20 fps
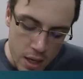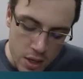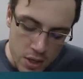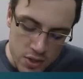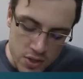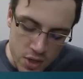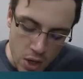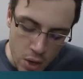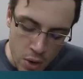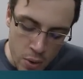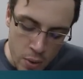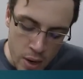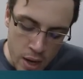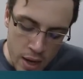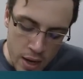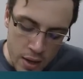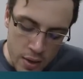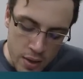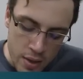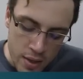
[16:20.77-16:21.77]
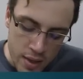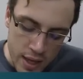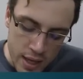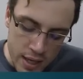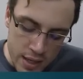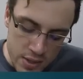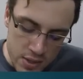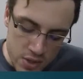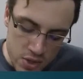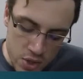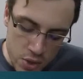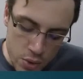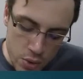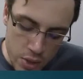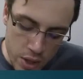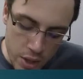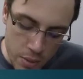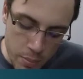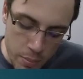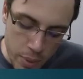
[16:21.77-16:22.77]
So these two
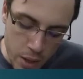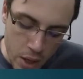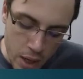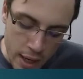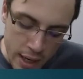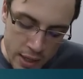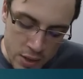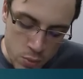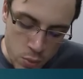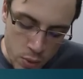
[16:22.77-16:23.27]
combined